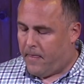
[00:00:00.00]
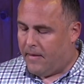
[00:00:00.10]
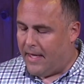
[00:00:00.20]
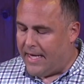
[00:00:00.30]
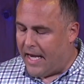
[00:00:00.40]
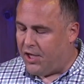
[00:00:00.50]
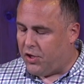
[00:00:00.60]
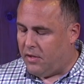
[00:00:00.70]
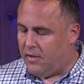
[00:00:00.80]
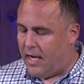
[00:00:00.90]
The
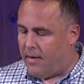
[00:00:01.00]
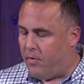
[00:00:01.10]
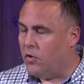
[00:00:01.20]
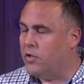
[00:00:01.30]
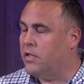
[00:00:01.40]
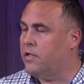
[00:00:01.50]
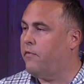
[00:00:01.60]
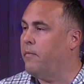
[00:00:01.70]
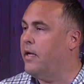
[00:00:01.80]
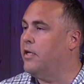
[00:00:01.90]
nation that emerges
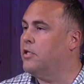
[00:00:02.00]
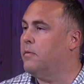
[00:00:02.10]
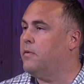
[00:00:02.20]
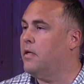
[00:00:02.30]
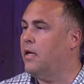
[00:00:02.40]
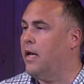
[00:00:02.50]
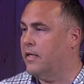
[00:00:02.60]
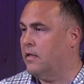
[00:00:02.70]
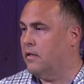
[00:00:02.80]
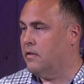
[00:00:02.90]
from Egypt in
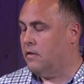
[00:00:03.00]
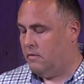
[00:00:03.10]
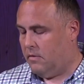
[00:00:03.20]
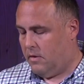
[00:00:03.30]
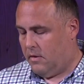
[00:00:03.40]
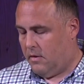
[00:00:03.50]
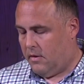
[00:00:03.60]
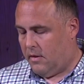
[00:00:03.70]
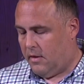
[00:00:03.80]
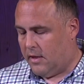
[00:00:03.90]
Exodus
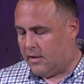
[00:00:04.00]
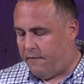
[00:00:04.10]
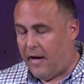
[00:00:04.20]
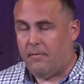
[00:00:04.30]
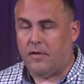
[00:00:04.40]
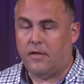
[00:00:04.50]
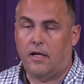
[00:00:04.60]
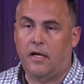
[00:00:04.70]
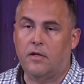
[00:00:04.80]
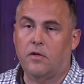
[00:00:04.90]
is a family that
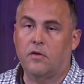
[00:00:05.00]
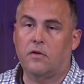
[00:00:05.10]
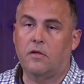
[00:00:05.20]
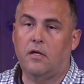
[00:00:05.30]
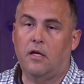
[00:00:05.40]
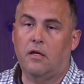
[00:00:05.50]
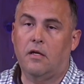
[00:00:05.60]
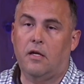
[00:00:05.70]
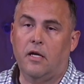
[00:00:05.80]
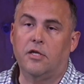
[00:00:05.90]
enters
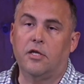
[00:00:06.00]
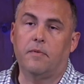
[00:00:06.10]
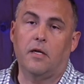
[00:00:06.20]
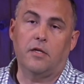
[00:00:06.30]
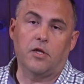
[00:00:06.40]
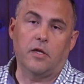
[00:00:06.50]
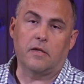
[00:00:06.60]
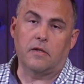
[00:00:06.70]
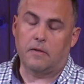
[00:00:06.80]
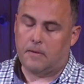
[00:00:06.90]
Egypt in
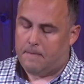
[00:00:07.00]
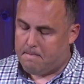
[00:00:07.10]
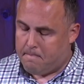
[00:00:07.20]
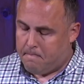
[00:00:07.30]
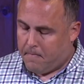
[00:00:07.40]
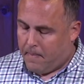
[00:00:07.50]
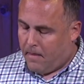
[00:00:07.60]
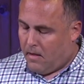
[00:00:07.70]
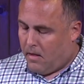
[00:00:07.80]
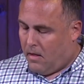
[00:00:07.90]
Genesis.
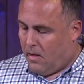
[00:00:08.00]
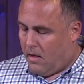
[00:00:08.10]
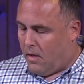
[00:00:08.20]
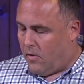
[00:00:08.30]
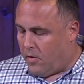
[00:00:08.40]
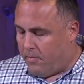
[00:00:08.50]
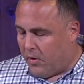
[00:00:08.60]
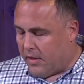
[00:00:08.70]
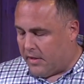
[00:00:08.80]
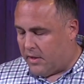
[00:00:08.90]
Though the
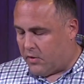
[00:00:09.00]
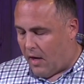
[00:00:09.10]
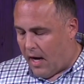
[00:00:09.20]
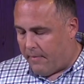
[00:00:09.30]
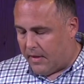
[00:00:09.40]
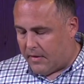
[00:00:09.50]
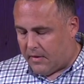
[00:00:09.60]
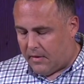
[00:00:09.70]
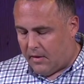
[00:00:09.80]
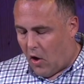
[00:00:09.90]
book is described
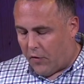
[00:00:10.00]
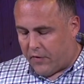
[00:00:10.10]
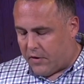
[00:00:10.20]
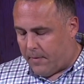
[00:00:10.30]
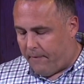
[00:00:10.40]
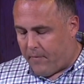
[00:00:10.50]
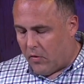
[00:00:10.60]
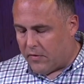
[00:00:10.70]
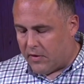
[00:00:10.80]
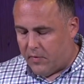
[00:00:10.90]
as the authorship of
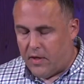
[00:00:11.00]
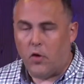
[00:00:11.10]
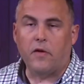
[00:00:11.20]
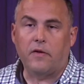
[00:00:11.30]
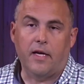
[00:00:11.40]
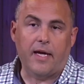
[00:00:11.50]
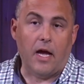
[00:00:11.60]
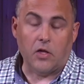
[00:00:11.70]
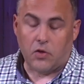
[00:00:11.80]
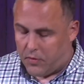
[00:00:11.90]
Moses, we know that the
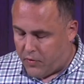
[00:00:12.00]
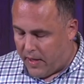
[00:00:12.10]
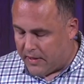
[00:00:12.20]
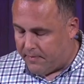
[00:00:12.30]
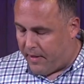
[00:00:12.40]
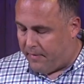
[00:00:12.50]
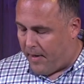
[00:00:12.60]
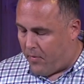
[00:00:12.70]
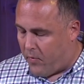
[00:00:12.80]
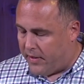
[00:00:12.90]
accounts were transmitted
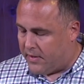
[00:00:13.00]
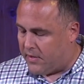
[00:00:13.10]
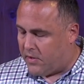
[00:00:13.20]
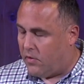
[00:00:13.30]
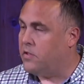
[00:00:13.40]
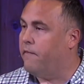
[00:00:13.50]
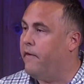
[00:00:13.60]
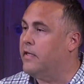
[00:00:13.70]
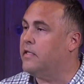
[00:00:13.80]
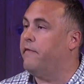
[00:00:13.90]
by witnesses to those
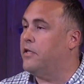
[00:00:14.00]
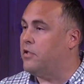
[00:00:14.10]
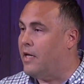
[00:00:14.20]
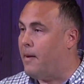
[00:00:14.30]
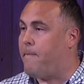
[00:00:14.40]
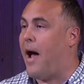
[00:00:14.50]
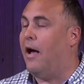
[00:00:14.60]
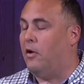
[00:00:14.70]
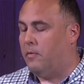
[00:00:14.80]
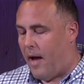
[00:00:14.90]
events, eventually
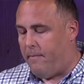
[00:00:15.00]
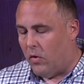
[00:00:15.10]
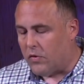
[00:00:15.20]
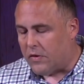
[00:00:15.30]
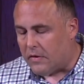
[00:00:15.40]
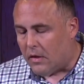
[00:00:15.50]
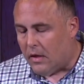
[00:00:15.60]
compiled by Moses.